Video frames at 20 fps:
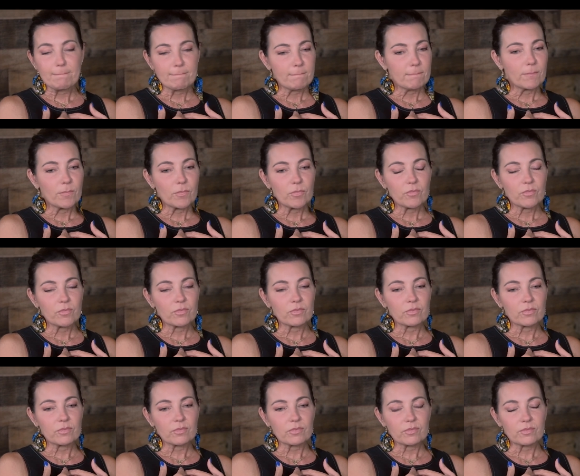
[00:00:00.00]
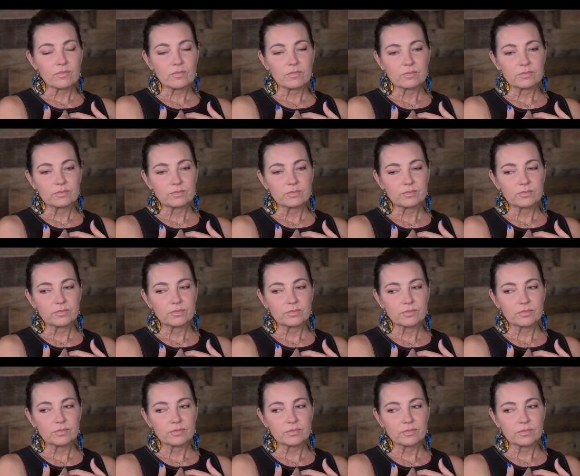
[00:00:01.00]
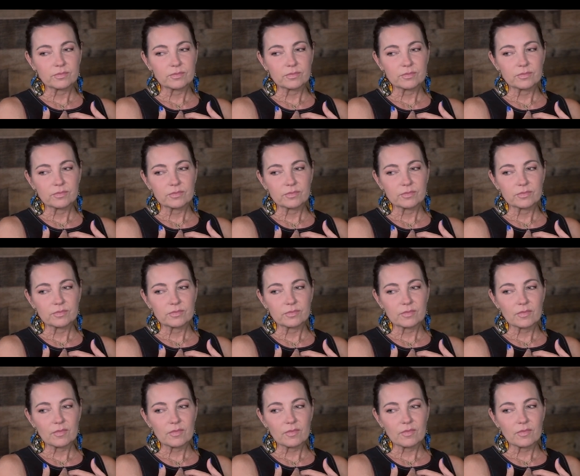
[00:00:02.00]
(no one is talking)